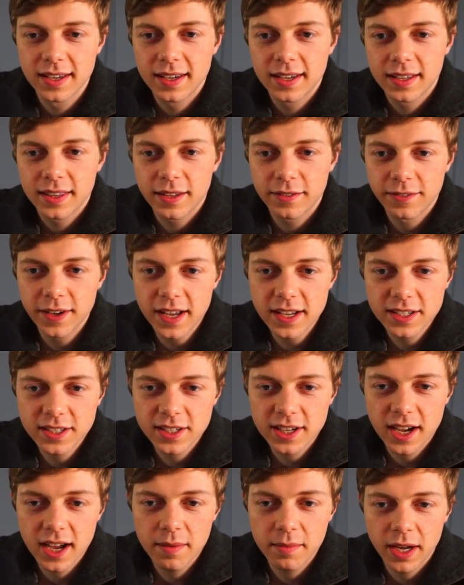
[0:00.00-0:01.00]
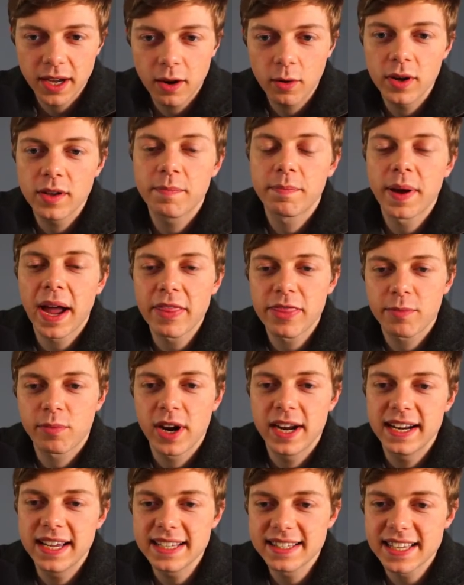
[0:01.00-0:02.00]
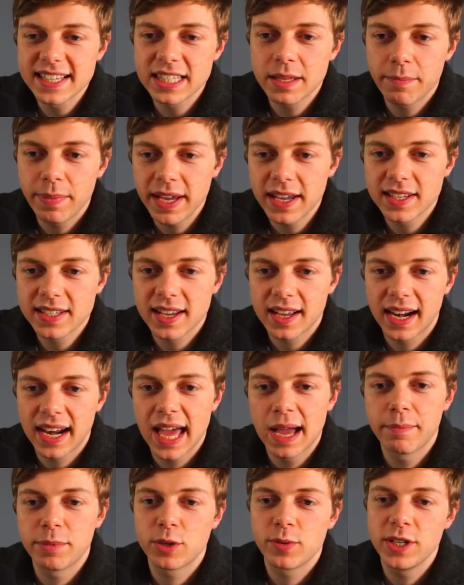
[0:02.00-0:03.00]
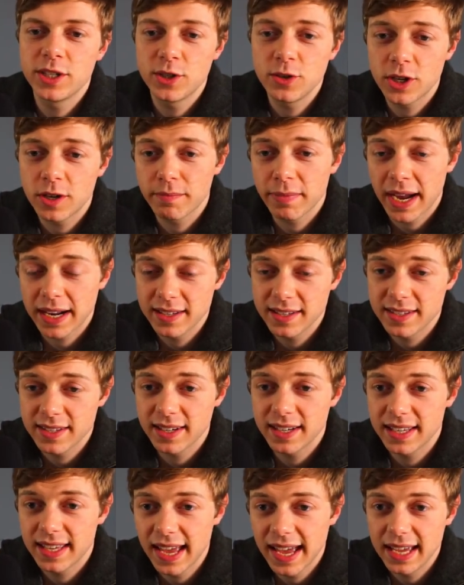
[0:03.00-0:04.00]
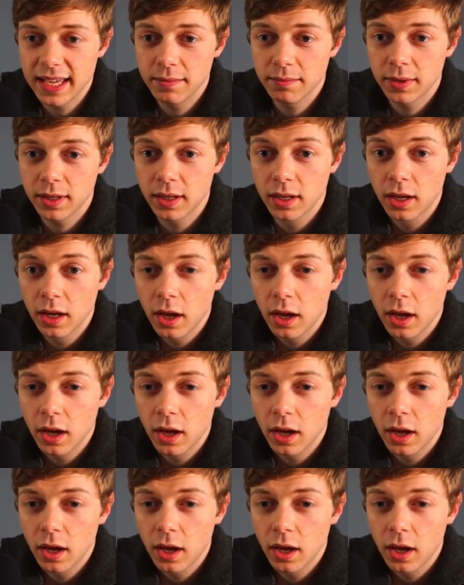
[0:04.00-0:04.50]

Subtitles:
The first time Panther Brain, is this the biggest collab between two companions in a game?